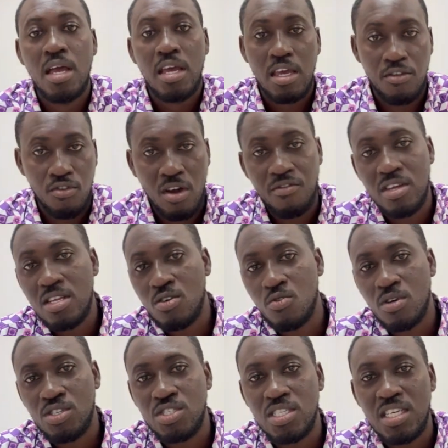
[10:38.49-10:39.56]
If you have any
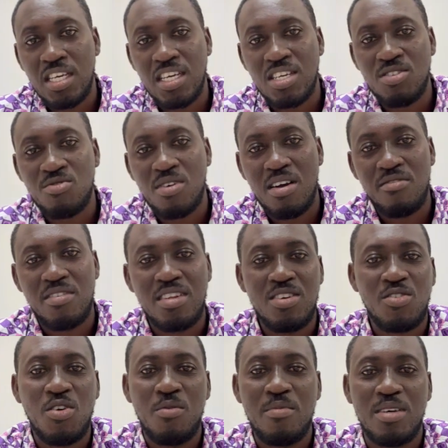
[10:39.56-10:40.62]
question, you have any
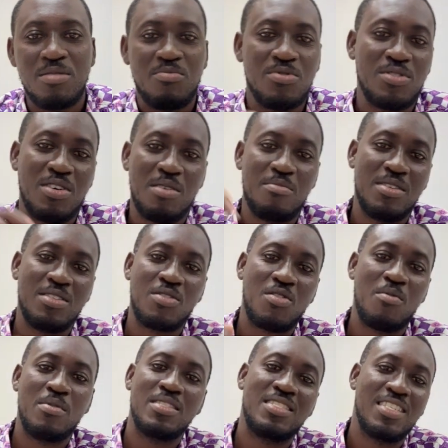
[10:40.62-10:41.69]
comment, put them in the
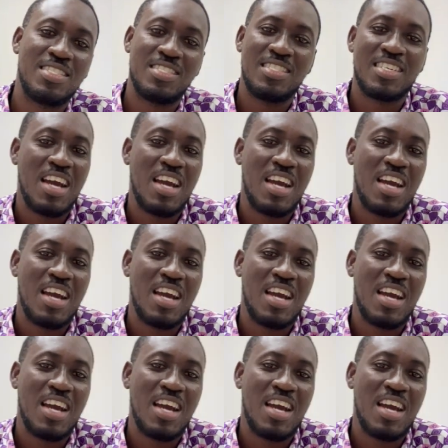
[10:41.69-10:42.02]
comment section.